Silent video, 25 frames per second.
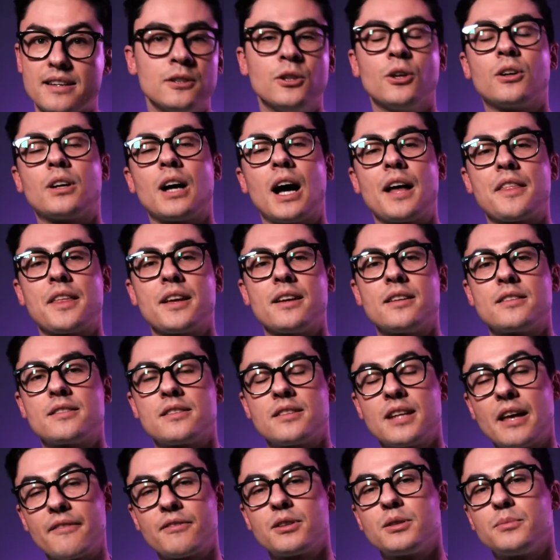Look, I think it's
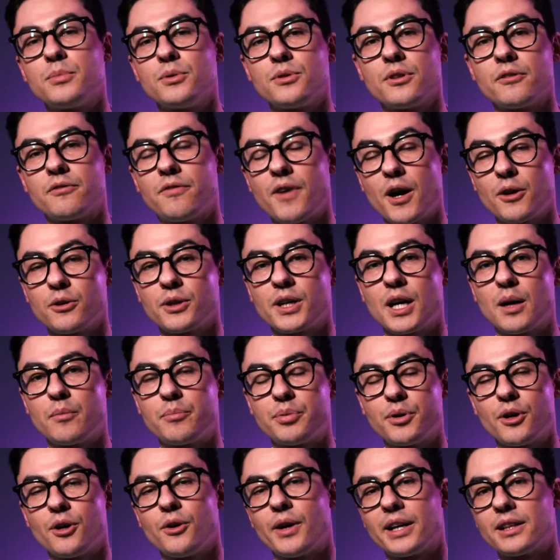inevitable that Final Cut
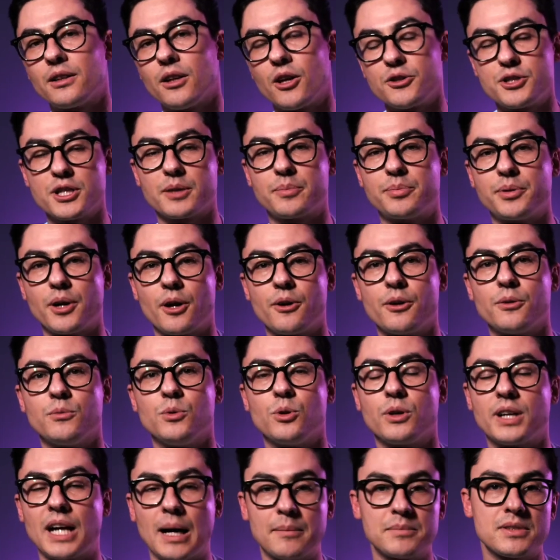Pro and Logic Pro
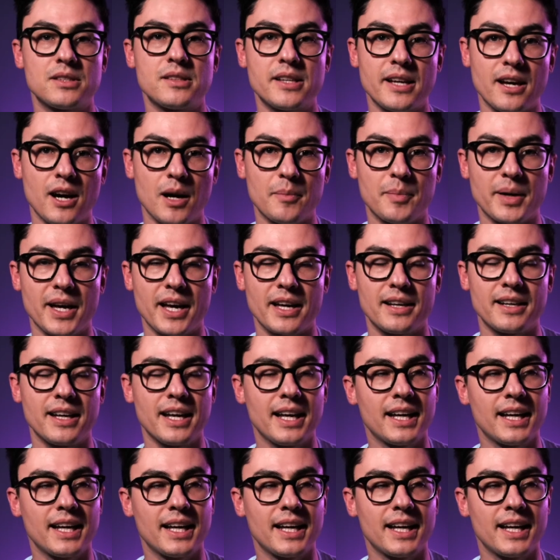will come to the iPad,